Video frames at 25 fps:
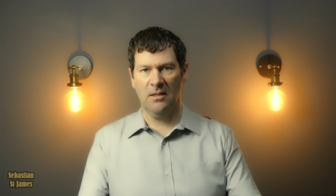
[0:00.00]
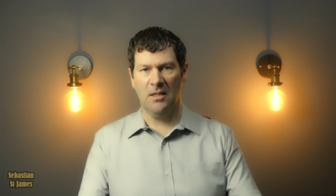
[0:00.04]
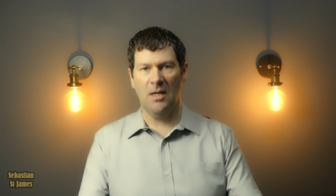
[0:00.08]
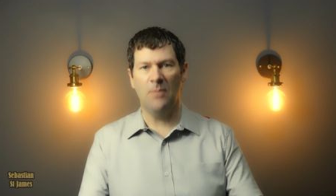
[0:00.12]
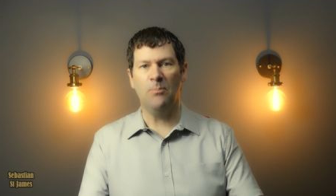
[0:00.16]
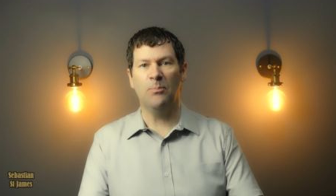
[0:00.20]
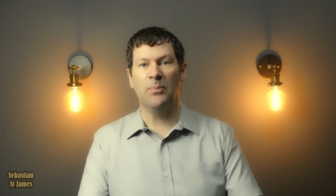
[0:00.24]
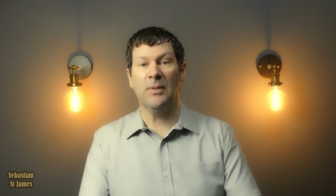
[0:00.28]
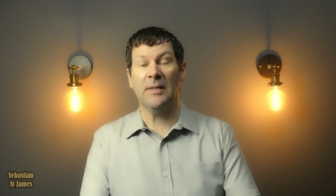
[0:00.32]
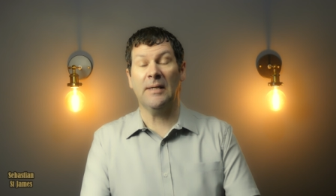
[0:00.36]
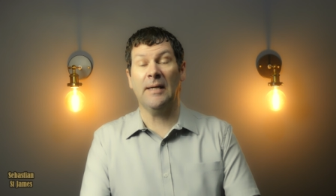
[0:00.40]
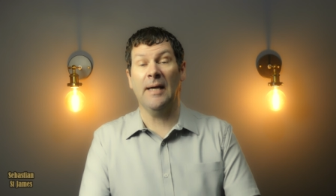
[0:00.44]

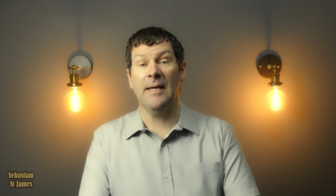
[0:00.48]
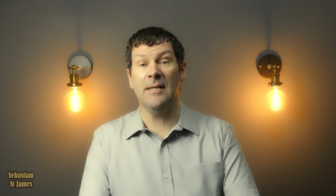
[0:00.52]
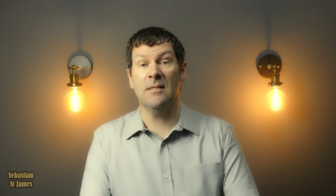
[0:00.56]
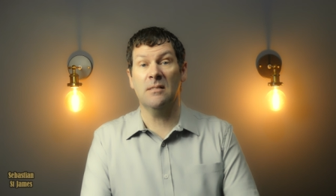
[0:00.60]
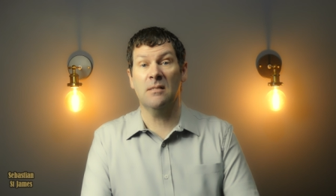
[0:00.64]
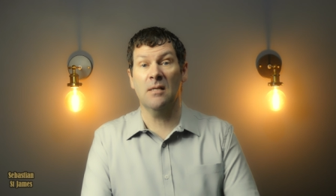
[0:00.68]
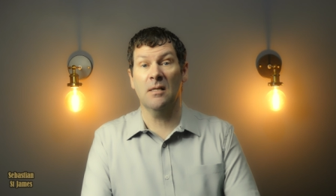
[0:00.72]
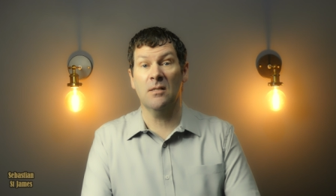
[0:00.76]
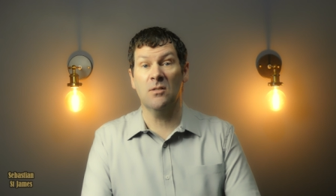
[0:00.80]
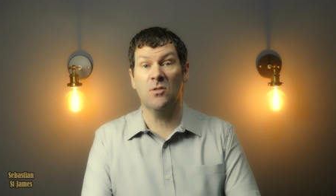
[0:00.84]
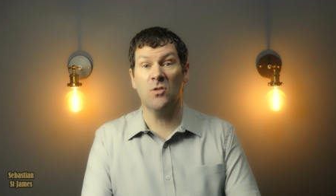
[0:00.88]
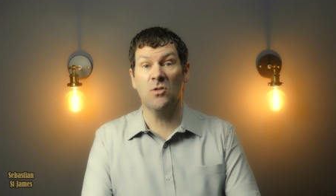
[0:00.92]
complicates
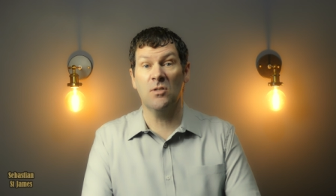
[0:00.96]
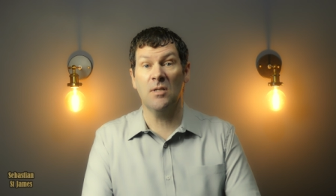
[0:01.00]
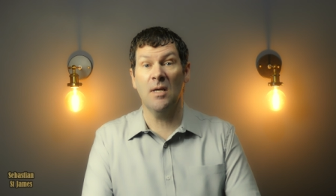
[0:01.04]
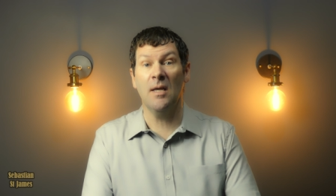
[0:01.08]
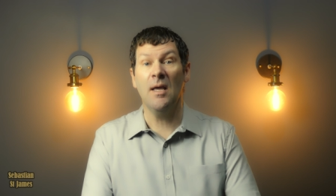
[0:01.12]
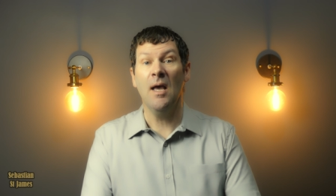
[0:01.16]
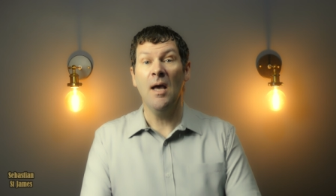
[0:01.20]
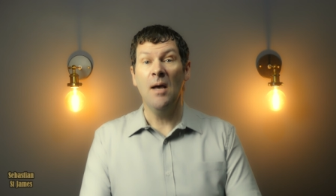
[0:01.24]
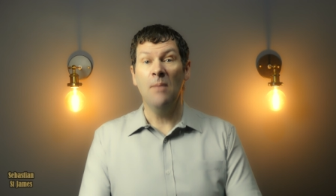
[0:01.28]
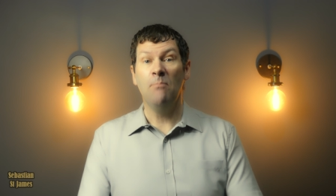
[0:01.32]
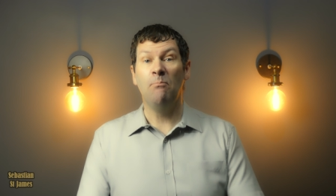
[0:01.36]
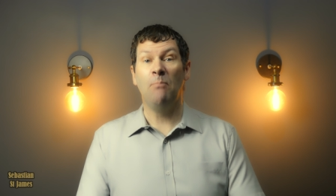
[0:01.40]
things. You
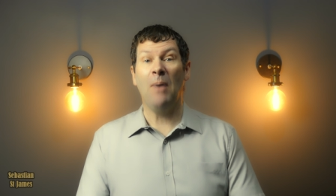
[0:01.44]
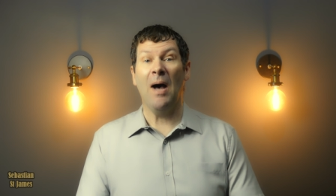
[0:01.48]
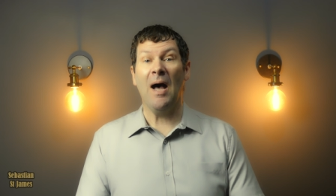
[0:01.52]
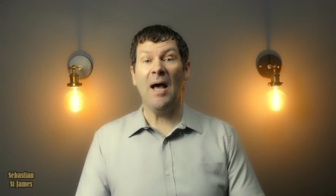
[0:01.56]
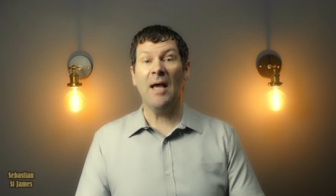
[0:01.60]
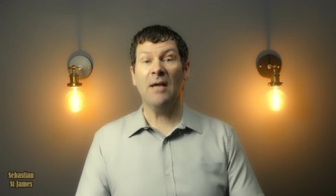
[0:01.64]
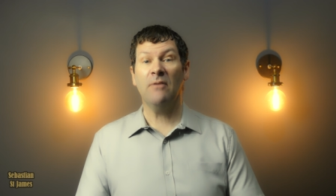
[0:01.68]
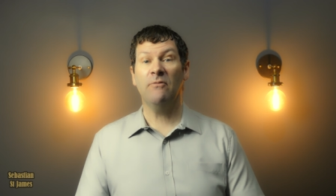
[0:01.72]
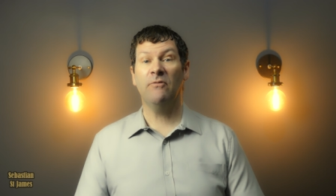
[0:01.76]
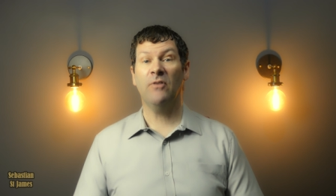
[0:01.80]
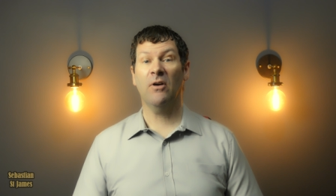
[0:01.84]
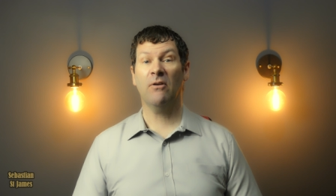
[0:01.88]
see,
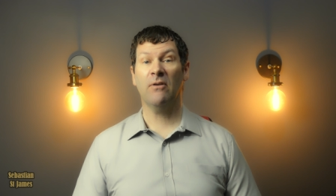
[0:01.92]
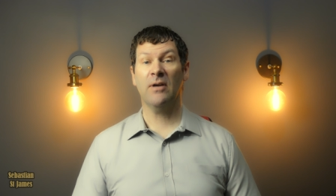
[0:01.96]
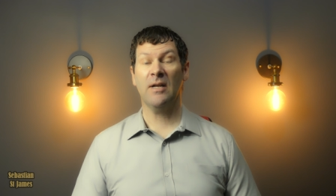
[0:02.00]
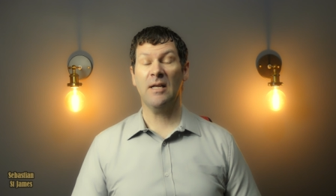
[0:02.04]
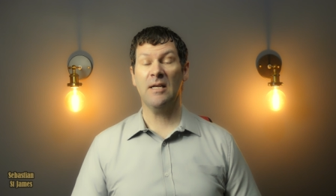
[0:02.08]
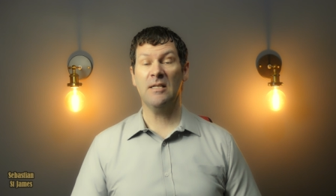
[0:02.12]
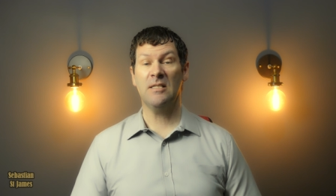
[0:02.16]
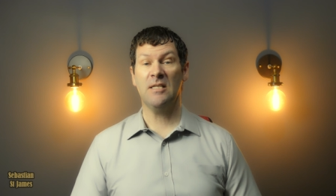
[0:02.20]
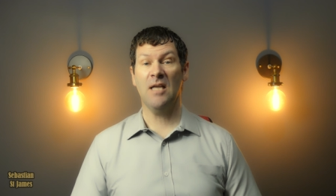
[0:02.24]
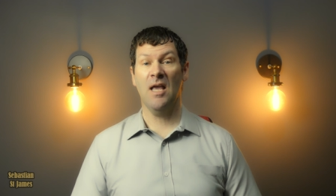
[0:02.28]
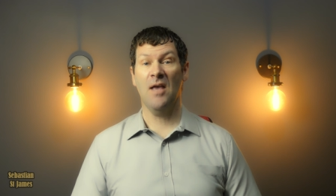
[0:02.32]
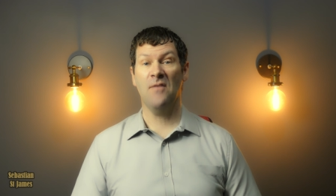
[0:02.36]
buying foreign
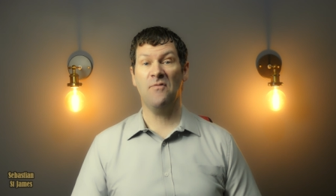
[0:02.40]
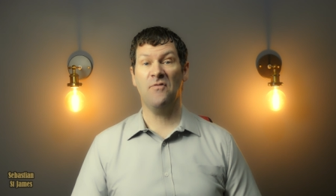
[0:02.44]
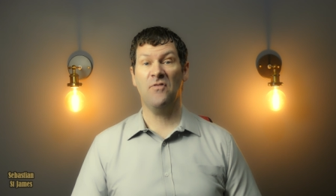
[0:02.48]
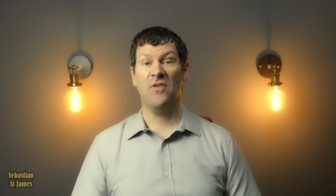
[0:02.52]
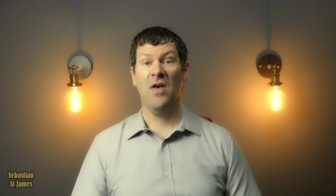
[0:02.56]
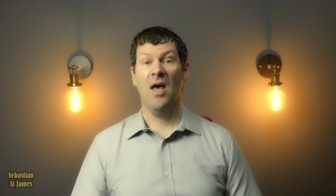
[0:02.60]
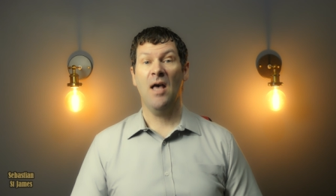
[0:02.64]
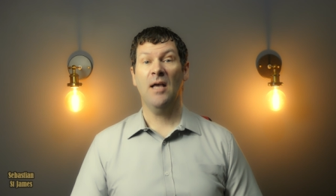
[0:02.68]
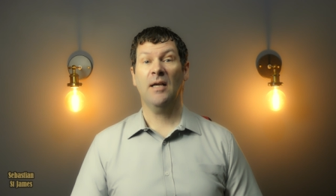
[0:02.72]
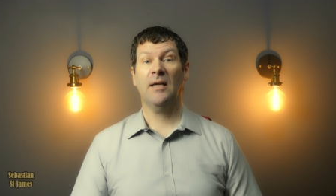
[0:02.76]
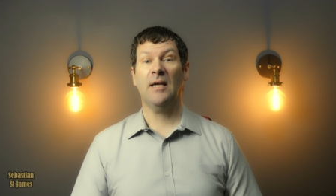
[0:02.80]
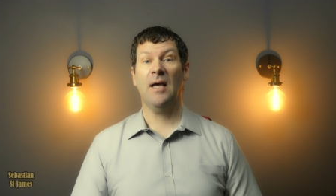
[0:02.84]
ETF
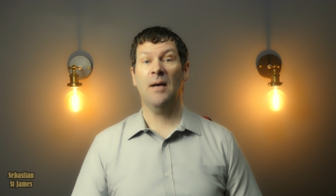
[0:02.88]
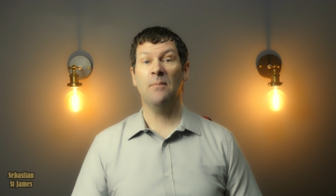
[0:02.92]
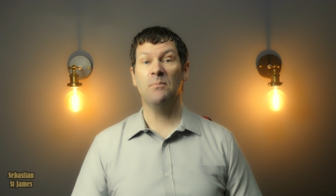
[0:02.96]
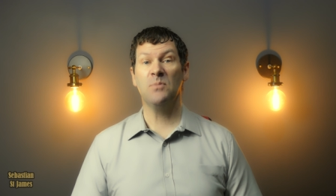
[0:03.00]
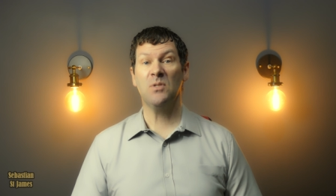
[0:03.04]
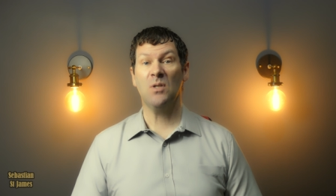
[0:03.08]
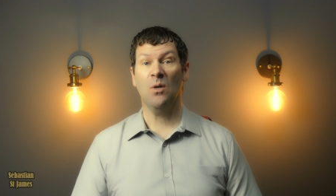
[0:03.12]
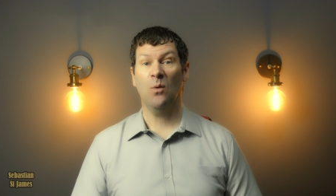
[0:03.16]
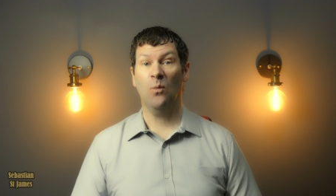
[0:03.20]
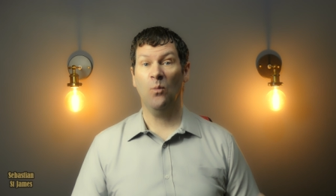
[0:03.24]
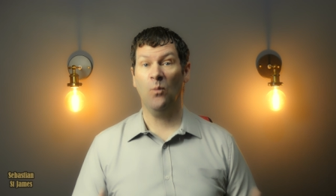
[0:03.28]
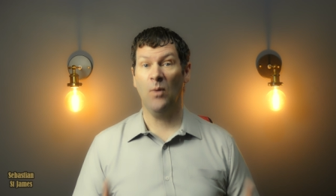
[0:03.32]

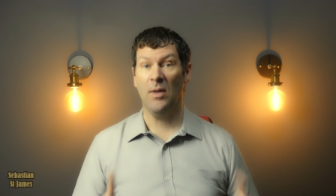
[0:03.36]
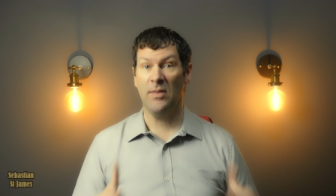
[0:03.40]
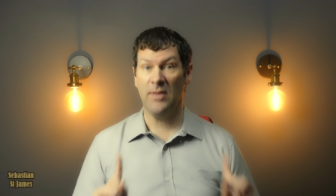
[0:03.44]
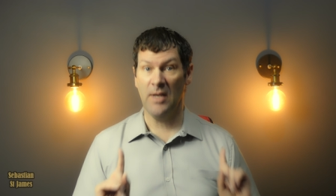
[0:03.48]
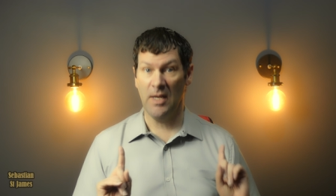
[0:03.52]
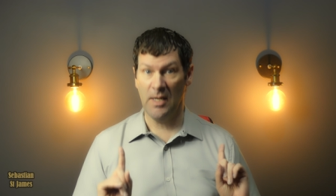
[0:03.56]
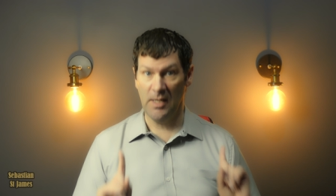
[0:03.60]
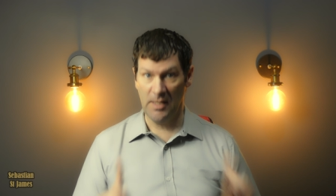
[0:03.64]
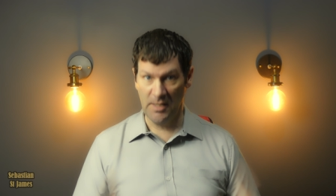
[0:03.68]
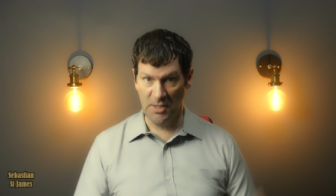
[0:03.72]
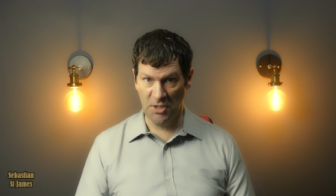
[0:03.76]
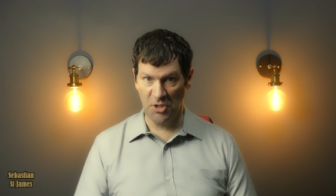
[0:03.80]
comes with
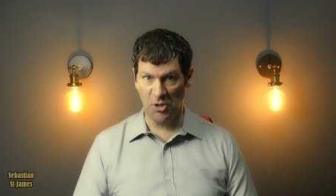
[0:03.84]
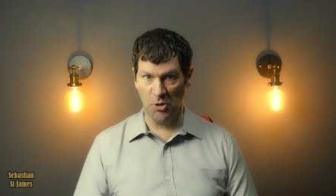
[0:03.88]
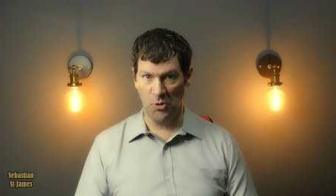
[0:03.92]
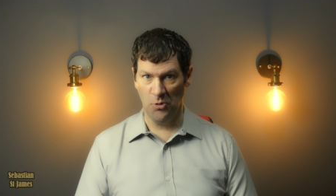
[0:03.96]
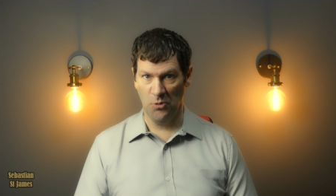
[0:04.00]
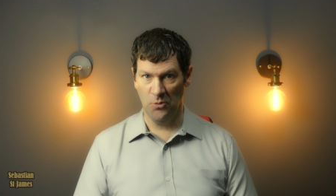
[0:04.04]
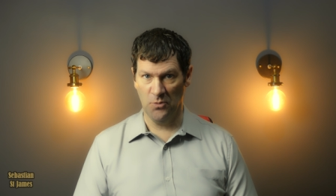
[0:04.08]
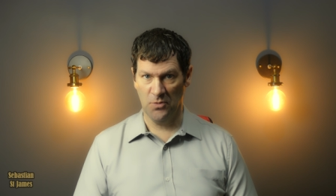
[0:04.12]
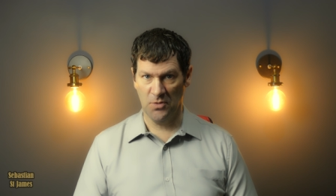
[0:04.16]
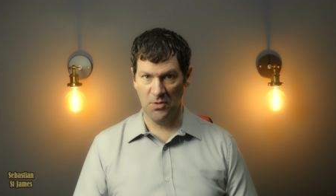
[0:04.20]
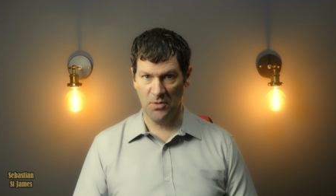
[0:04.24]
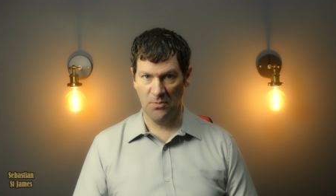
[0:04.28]

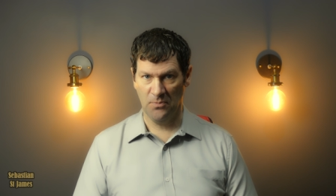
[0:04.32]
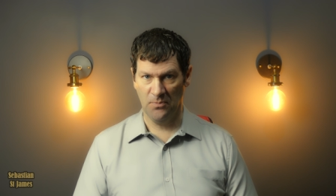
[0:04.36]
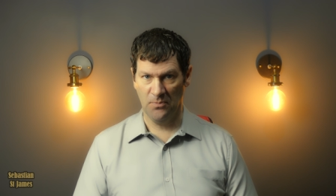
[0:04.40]
issues.